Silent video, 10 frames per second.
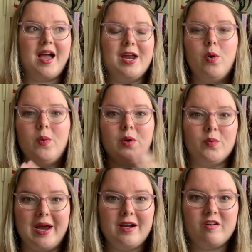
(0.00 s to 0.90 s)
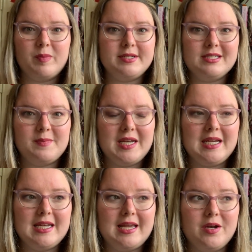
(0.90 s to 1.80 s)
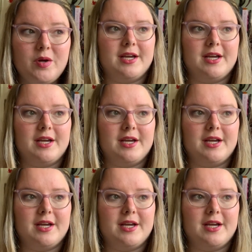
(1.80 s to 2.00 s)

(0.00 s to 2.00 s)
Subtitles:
I don't wanna write off participating in Nano.